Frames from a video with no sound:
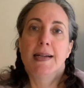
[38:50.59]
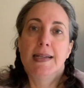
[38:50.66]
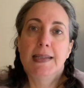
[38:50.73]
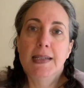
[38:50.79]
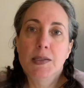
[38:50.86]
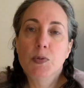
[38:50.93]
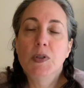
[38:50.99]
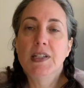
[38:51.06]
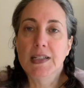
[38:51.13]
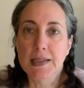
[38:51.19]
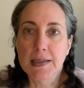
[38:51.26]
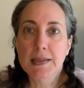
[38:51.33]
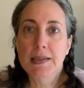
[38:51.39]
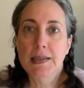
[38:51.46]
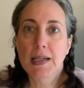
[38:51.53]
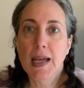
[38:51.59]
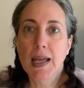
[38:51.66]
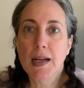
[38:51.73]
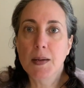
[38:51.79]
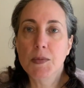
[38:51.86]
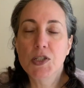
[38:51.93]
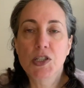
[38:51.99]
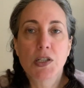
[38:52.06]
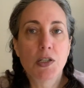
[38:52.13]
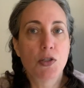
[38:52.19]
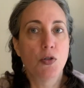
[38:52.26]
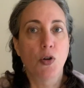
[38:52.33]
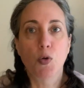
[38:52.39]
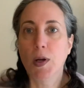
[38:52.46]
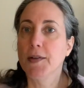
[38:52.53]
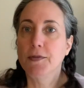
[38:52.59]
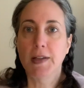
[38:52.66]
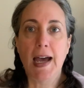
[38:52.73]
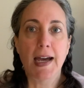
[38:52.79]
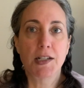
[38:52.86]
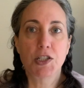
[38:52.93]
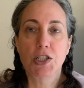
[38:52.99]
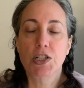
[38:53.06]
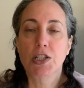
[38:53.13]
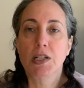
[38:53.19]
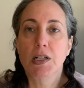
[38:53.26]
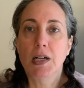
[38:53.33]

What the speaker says: This one is, and I'm just gonna do a quick flash.